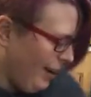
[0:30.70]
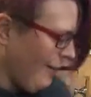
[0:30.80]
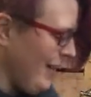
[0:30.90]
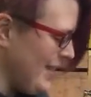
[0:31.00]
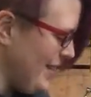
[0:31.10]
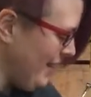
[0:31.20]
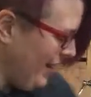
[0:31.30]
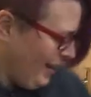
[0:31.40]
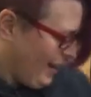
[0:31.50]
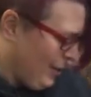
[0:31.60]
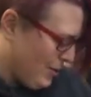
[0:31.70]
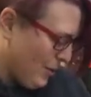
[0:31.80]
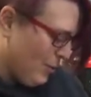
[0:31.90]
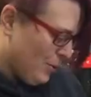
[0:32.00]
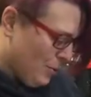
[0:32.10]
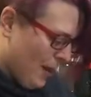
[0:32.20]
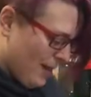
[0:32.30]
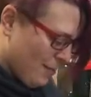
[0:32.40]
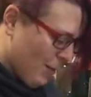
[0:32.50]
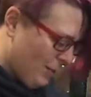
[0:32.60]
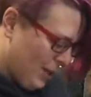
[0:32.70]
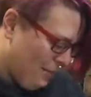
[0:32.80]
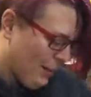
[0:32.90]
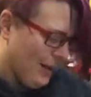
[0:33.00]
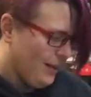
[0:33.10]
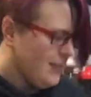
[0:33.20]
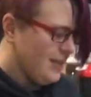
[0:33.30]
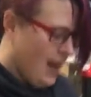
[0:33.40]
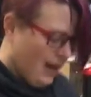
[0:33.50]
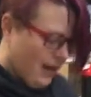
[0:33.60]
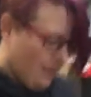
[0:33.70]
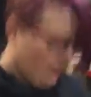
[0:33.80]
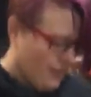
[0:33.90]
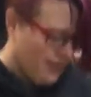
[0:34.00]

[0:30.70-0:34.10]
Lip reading: All right. So to make the protein bars, you're going